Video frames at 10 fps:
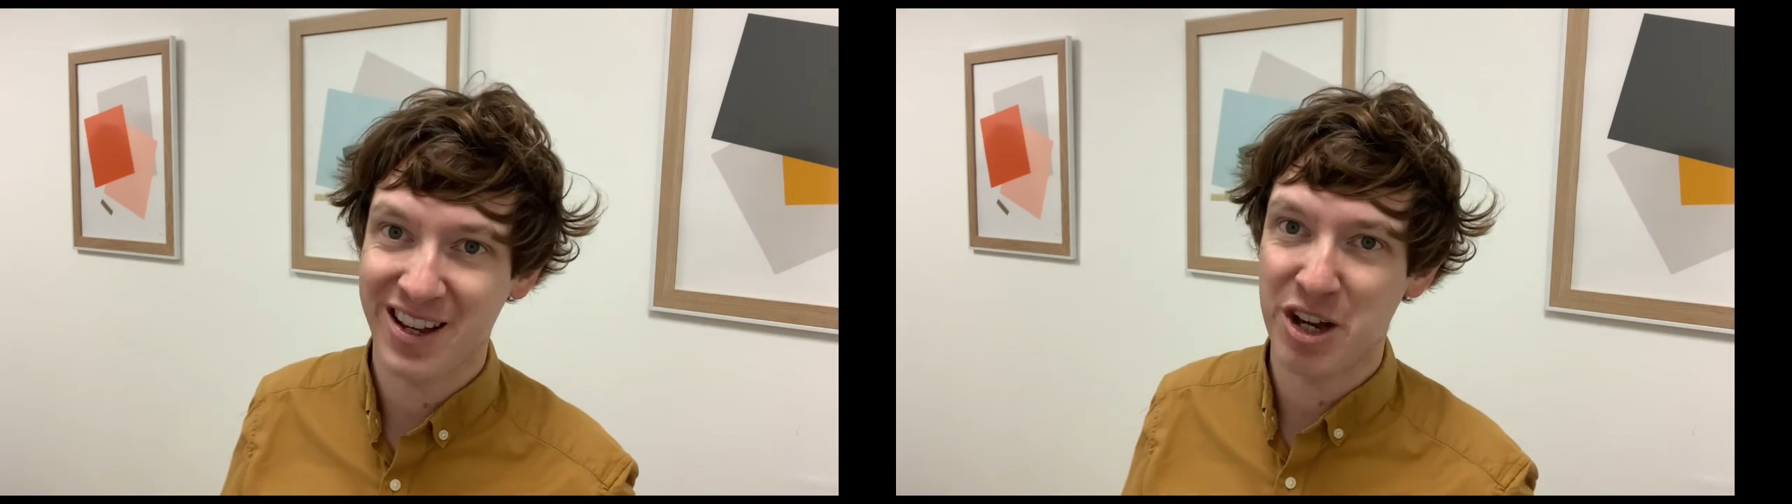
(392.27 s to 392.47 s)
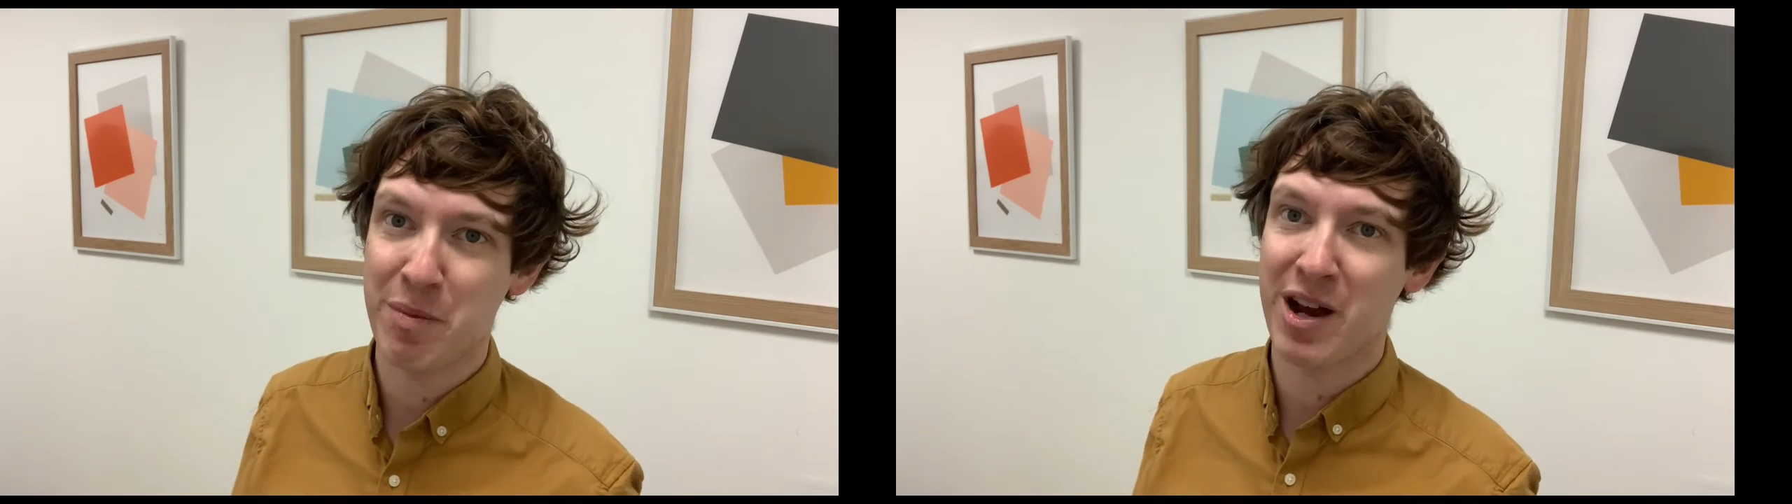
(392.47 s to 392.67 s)

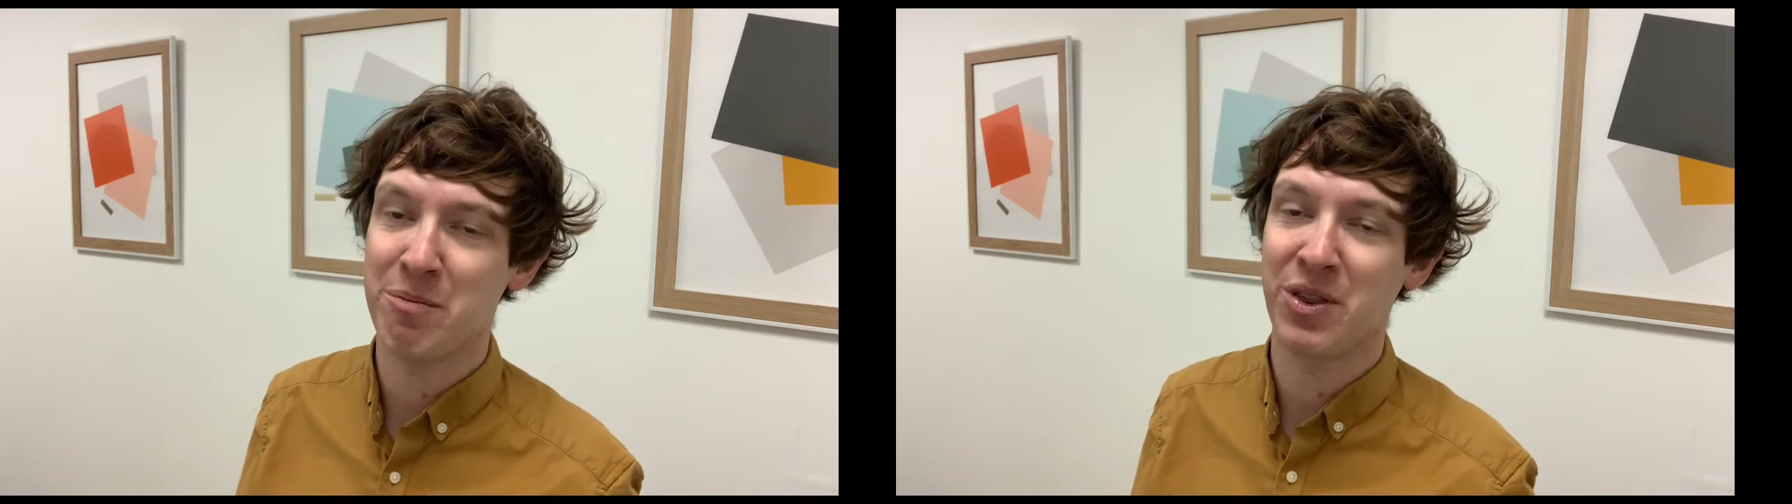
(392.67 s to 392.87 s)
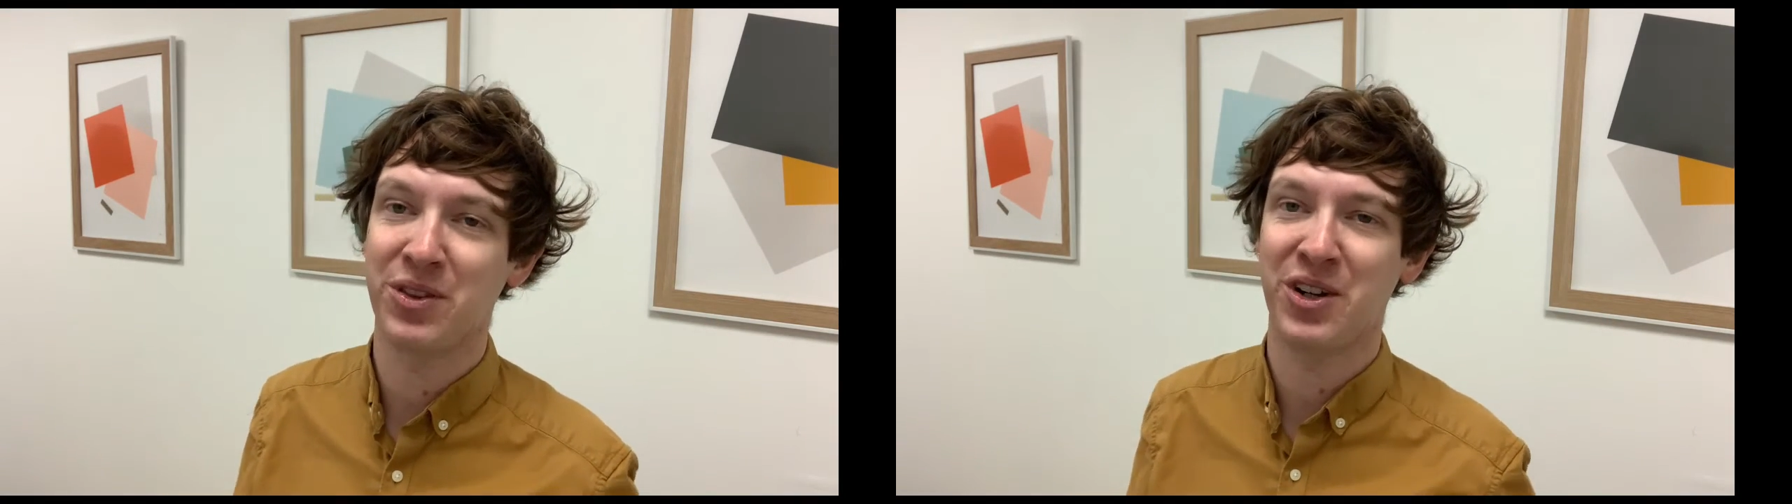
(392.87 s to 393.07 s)
about a
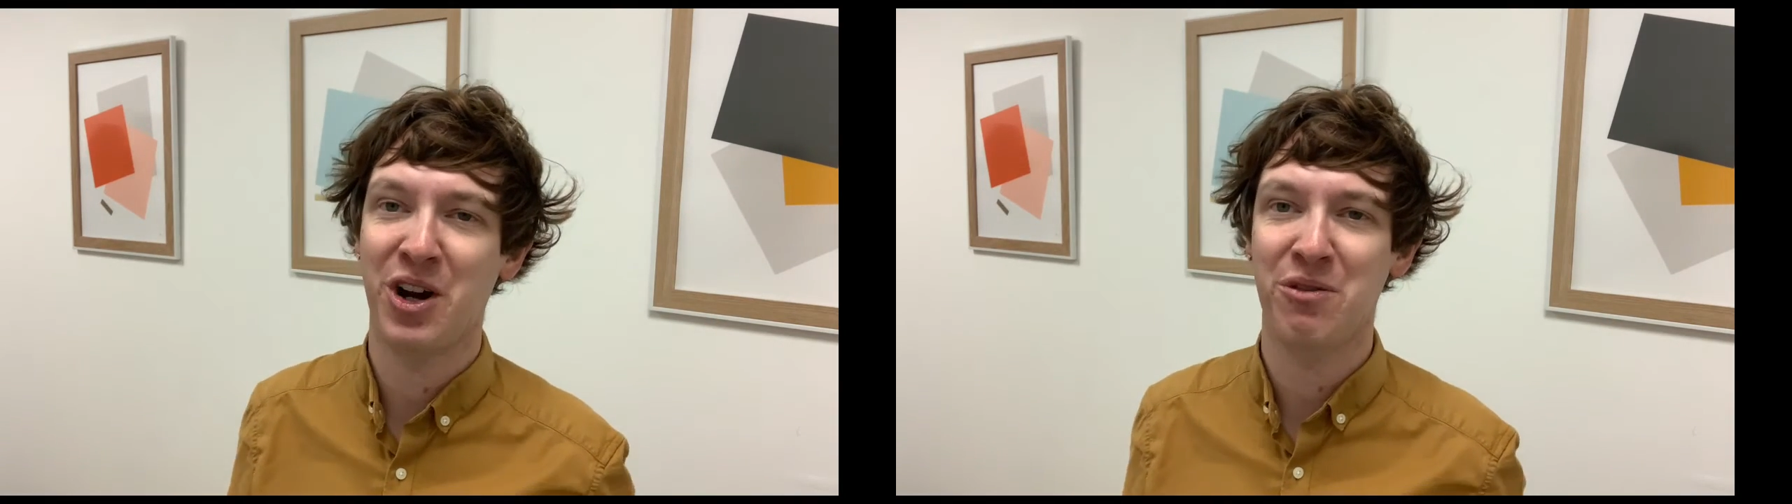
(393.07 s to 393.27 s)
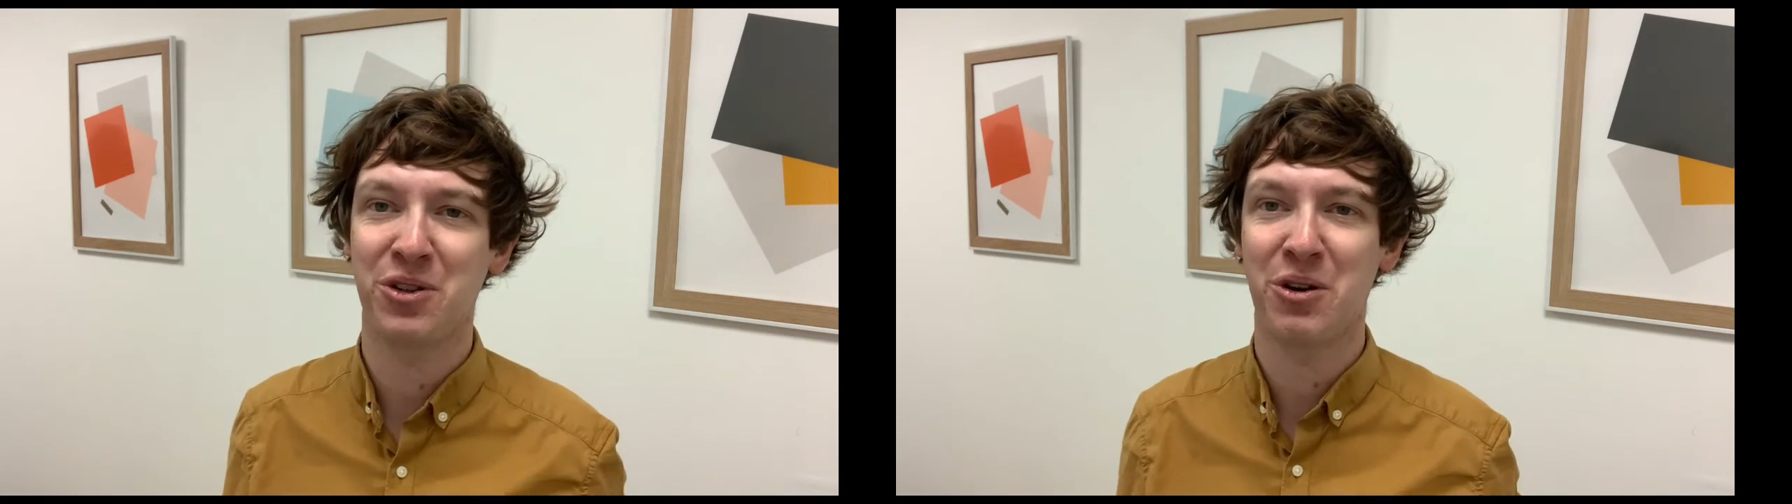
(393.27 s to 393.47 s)
month and a
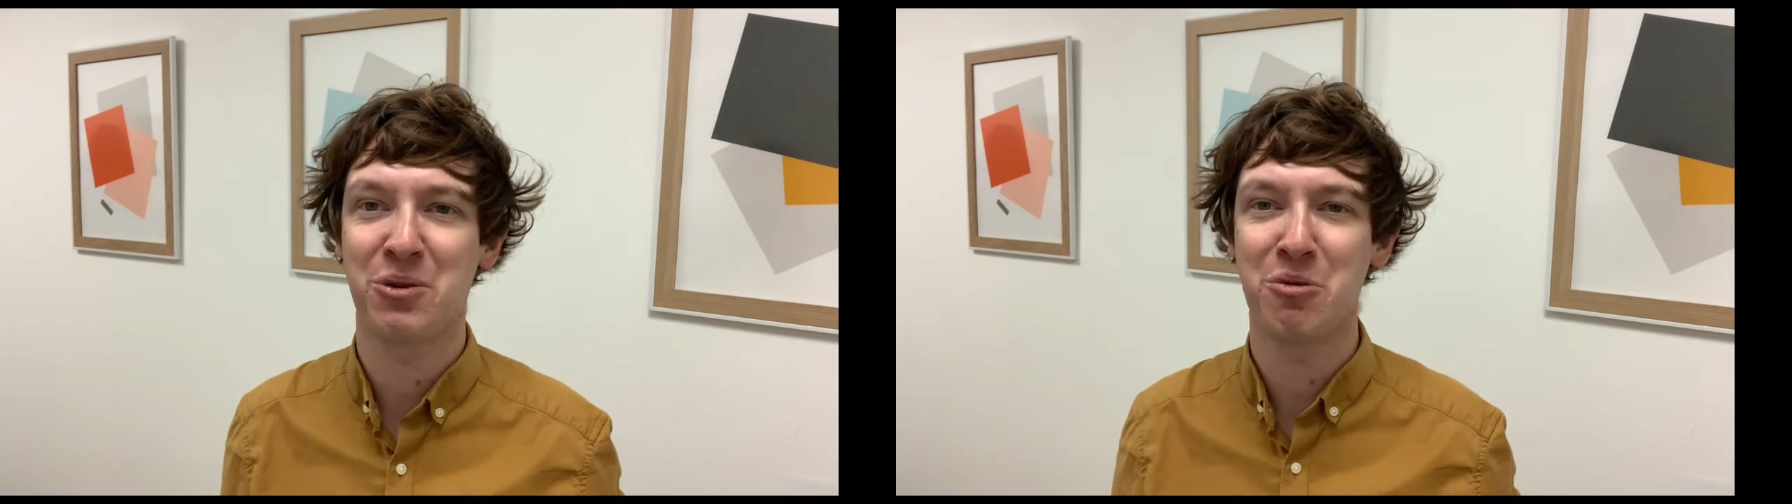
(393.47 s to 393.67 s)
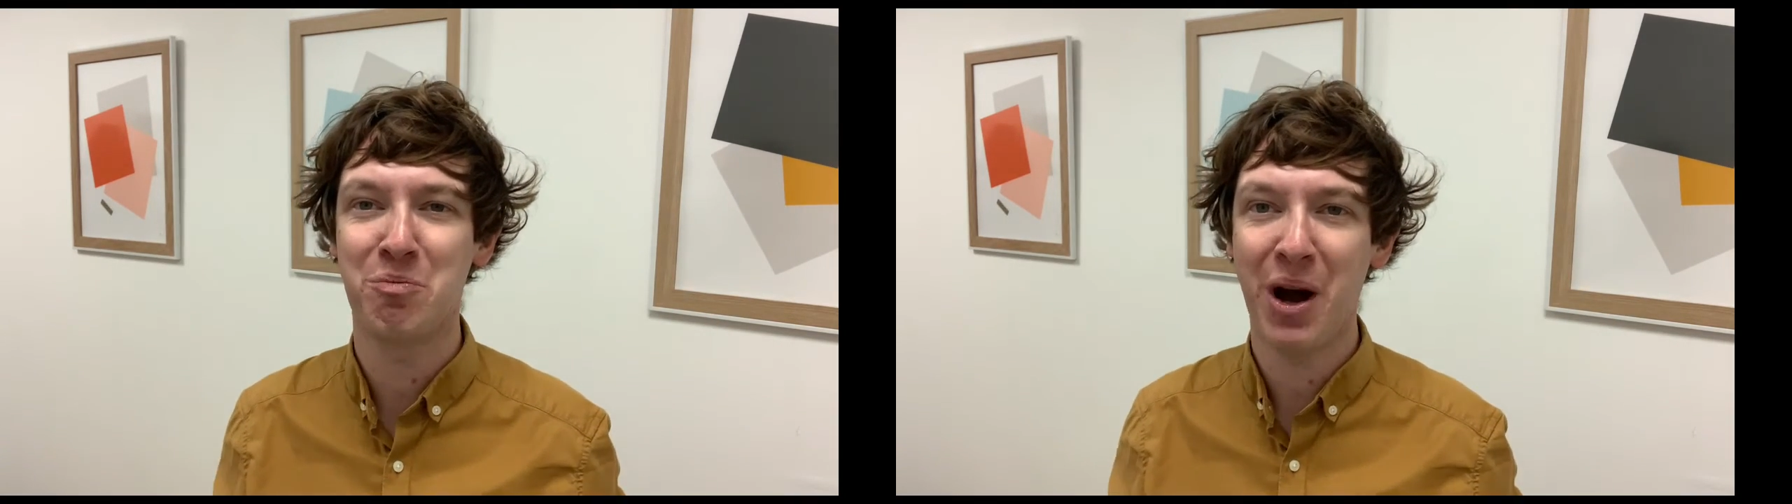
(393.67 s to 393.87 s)
half ago
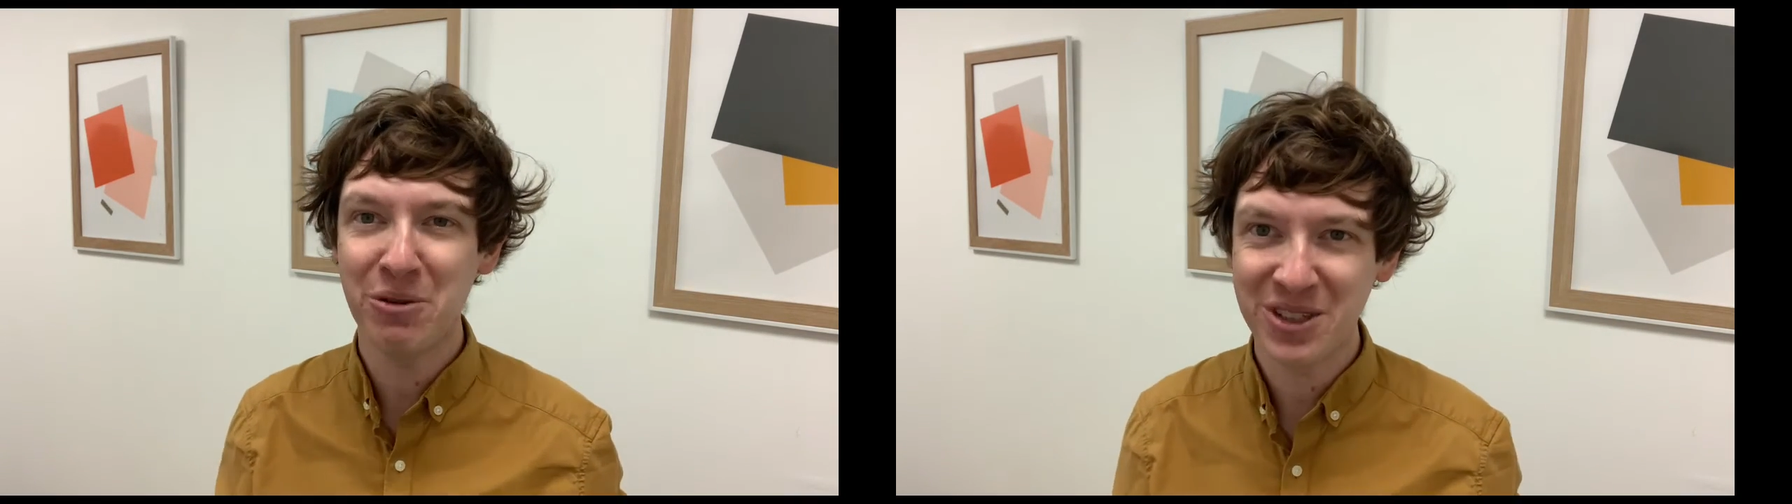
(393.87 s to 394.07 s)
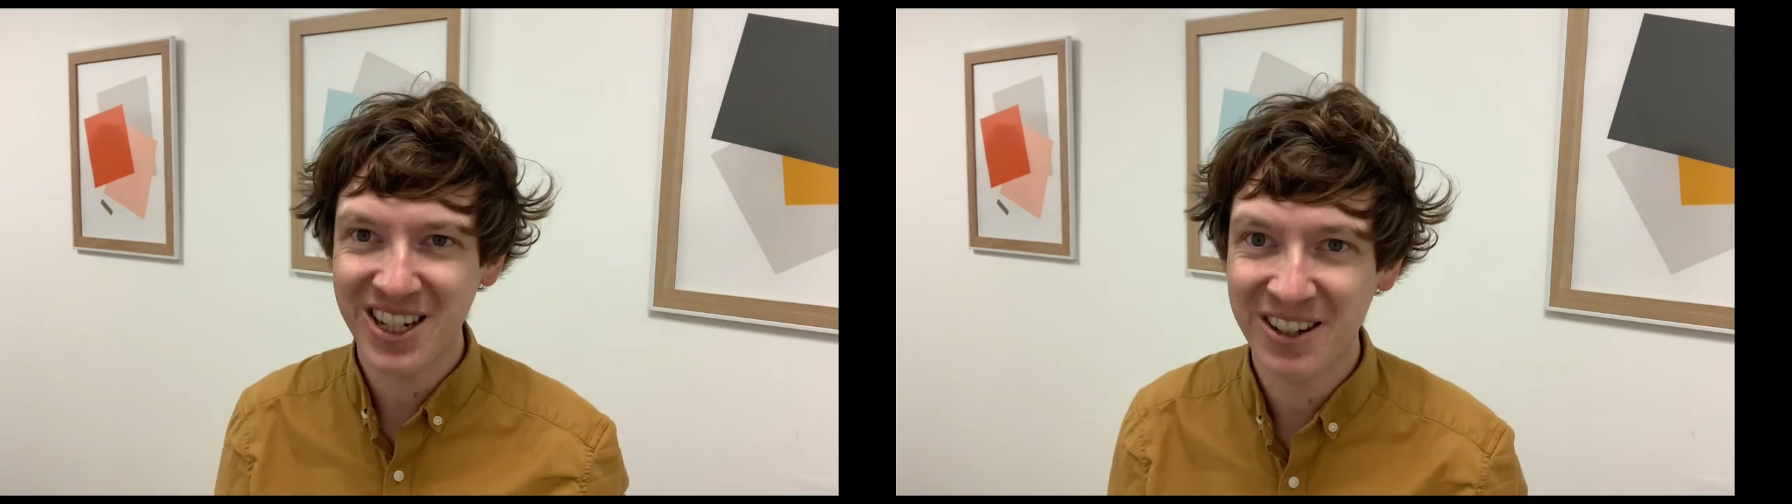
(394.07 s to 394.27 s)
called
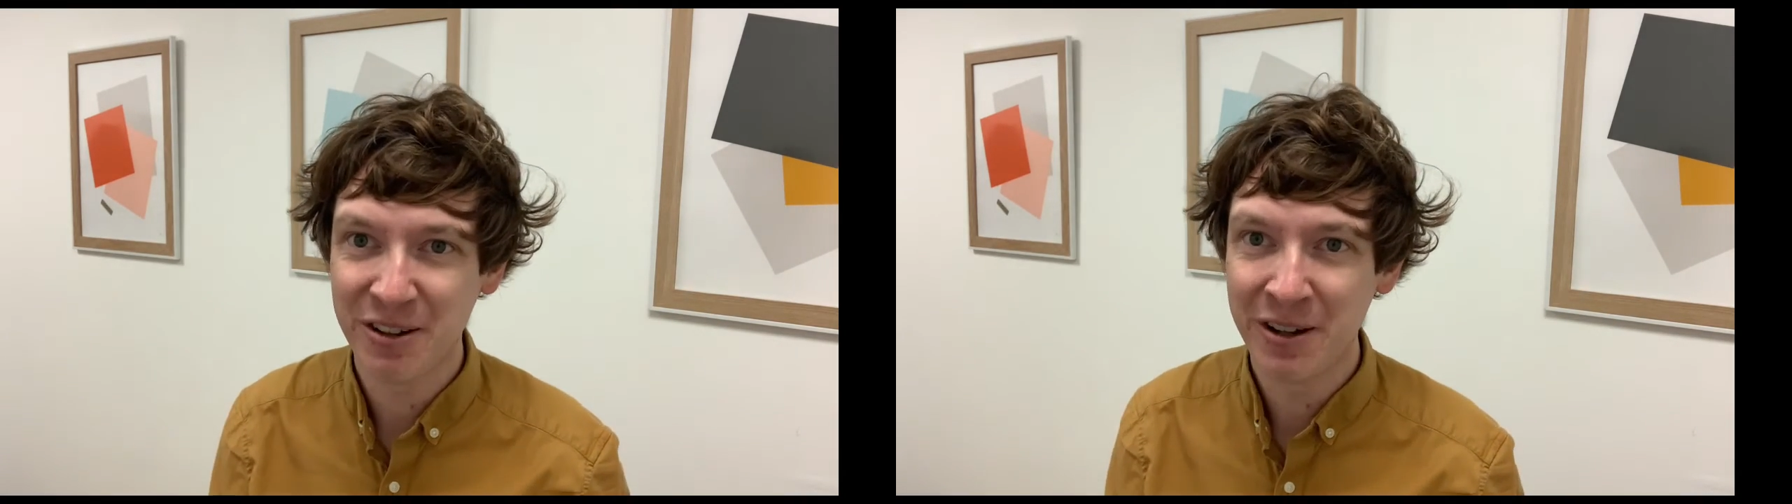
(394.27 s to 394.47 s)
Poster.